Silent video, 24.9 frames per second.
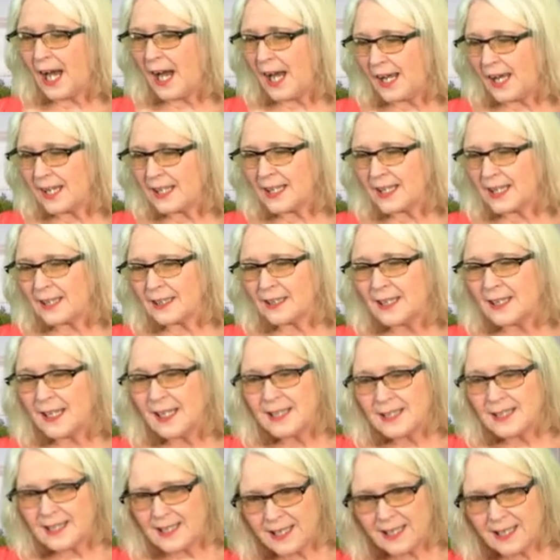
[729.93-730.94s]
I can
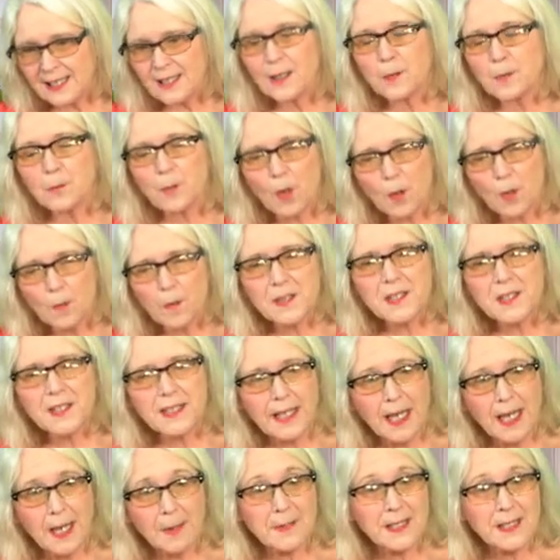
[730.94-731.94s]
take the proper
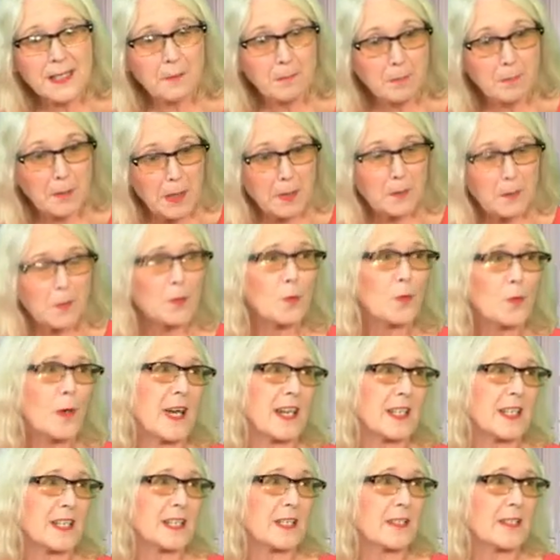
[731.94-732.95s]
steps and be
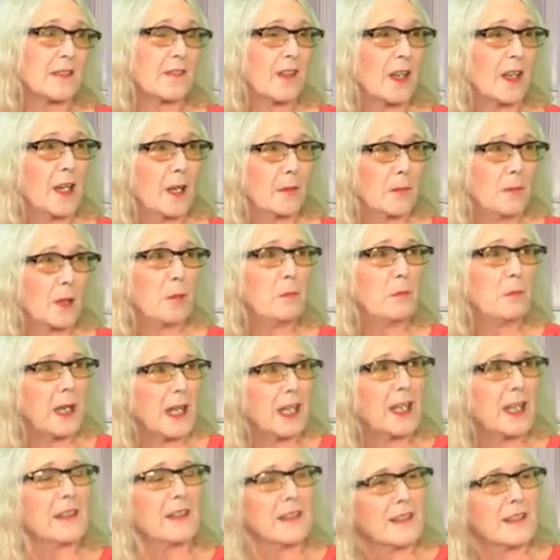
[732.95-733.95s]
proactive about
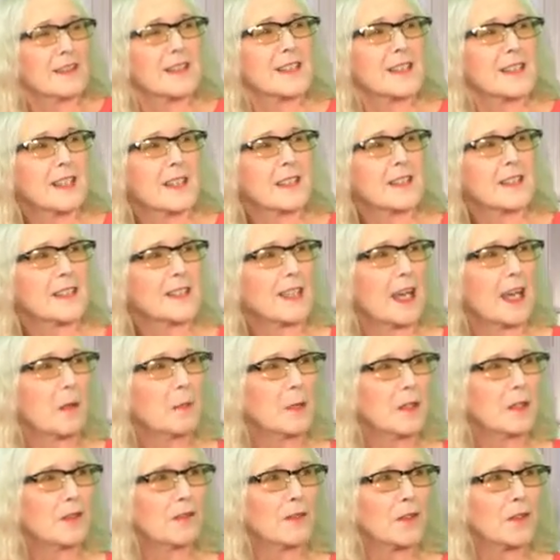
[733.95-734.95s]
making these things
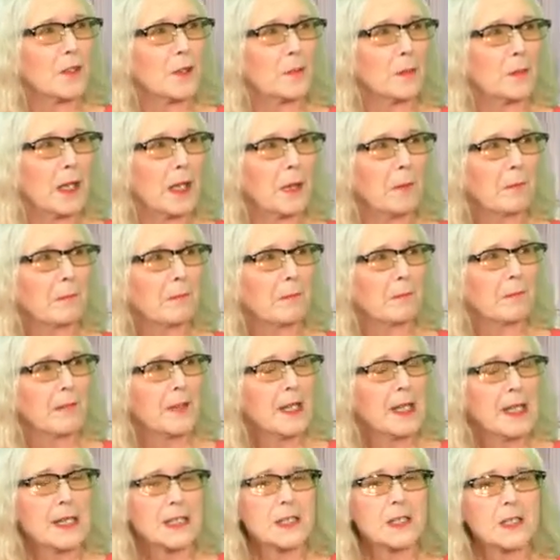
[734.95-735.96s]
happen for me.
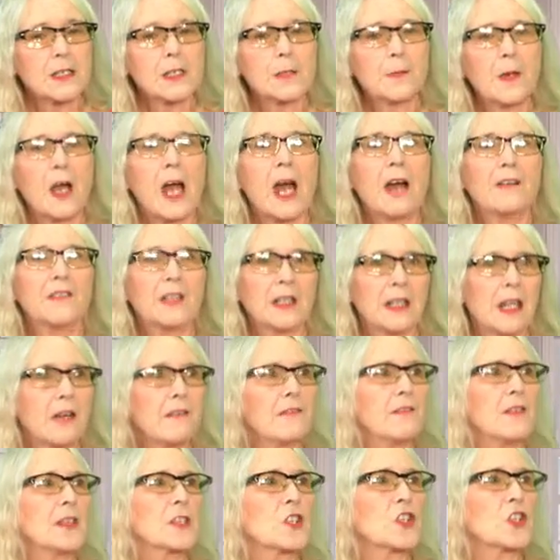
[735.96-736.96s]
So it's about having
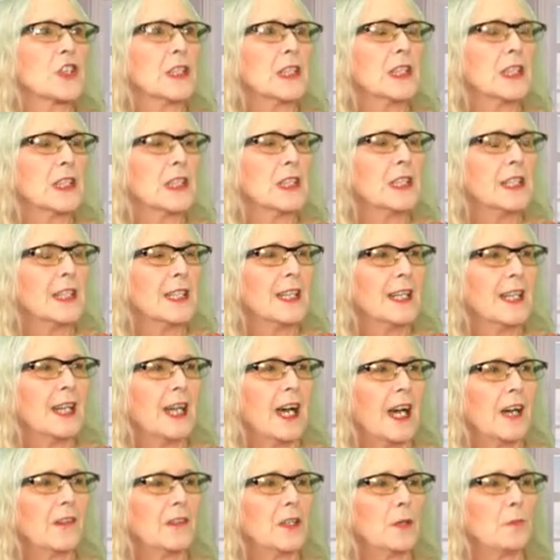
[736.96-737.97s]
that vision,
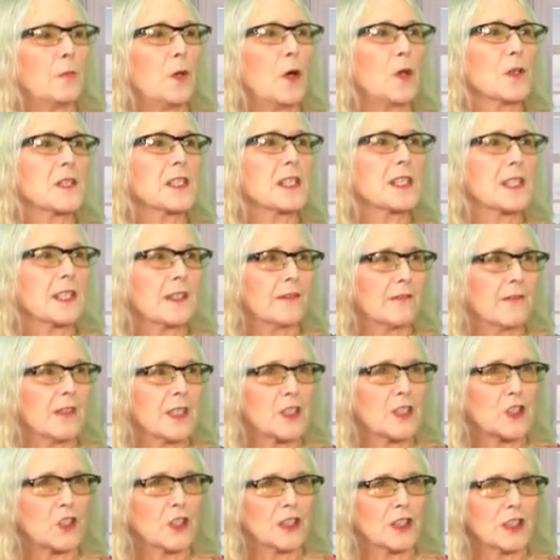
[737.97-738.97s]
having a positive
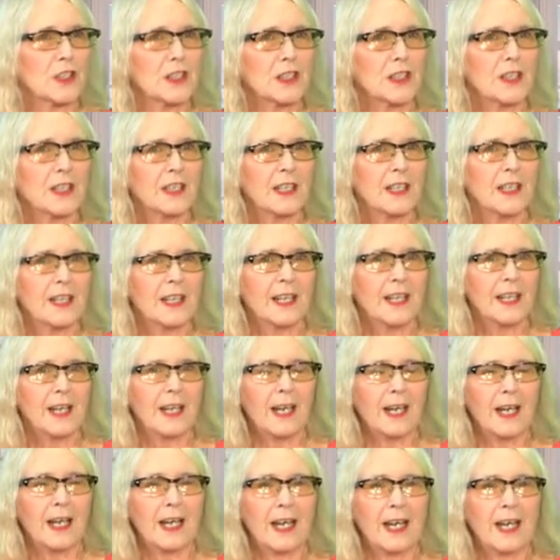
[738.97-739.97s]
vision,
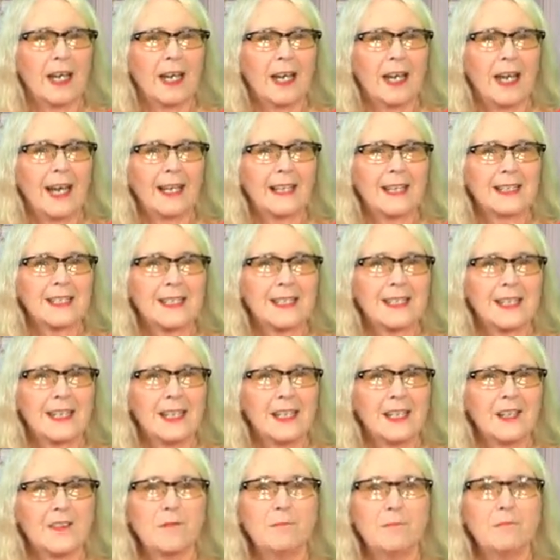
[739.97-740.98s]
and
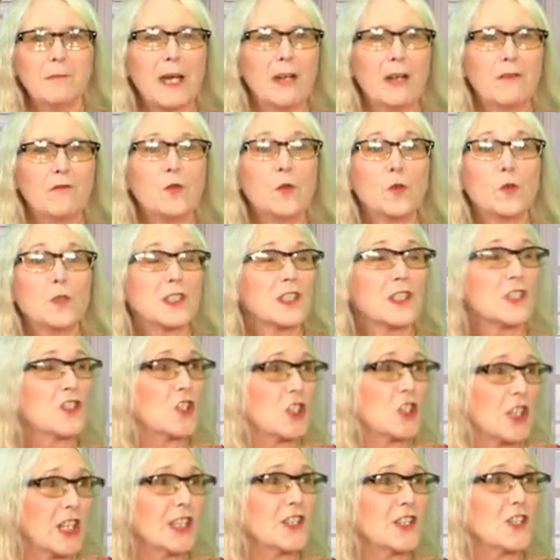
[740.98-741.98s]
if my road
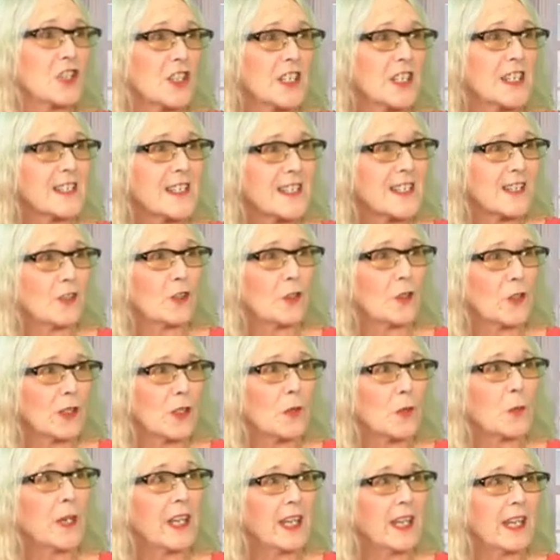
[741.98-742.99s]
changes along
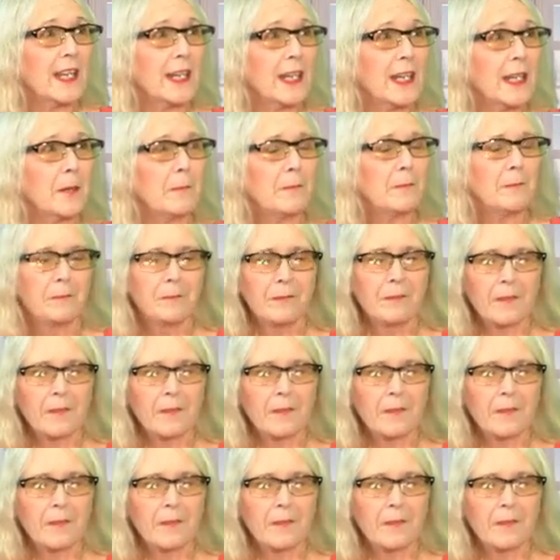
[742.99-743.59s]
the way,